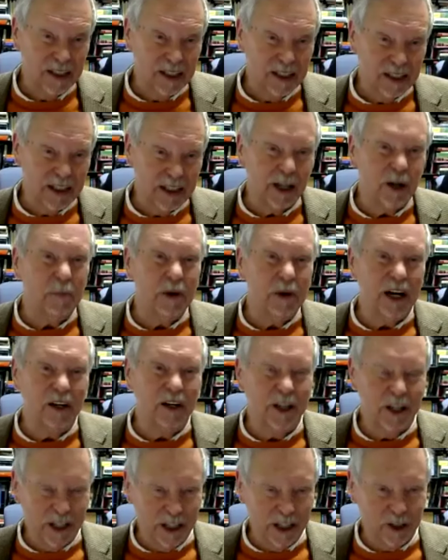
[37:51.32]
Think about
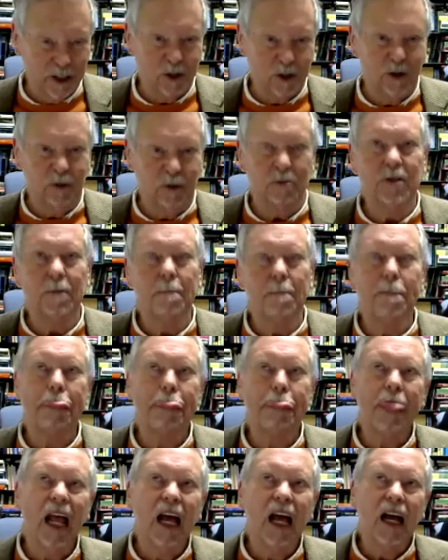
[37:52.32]
it in these terms.
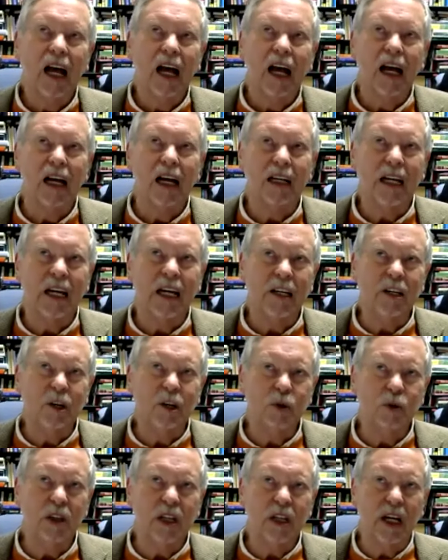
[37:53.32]
Can
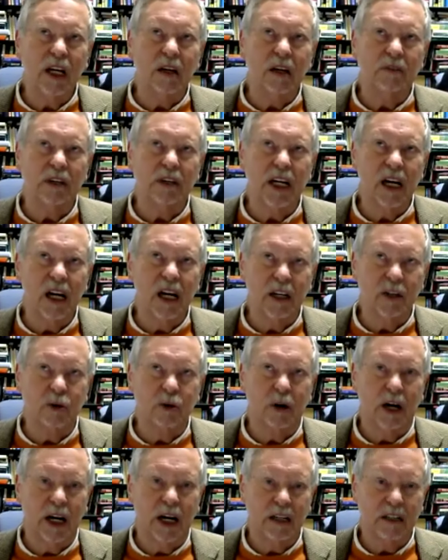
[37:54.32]
you think of a
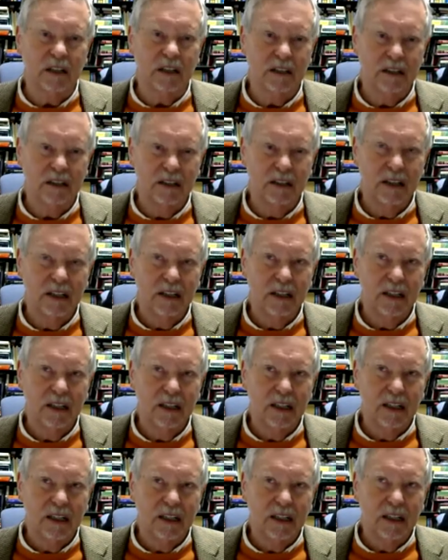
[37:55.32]
contract
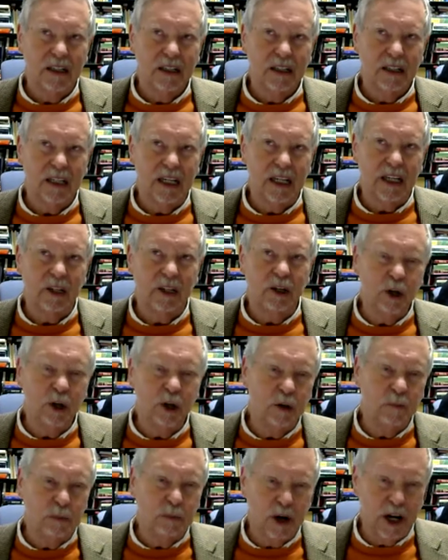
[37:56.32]
that you
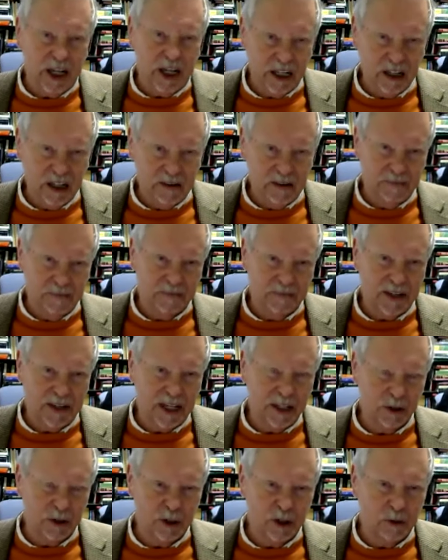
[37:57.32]
can break
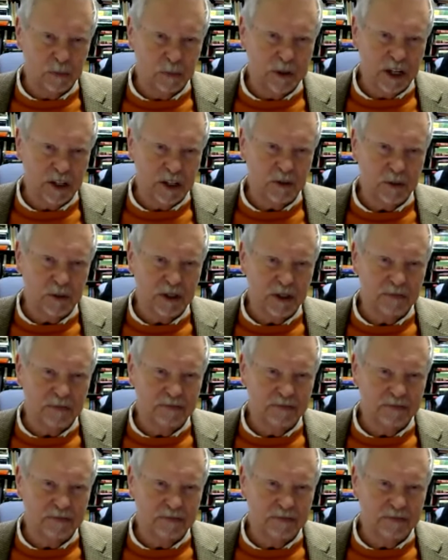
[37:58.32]
and there's no punishment?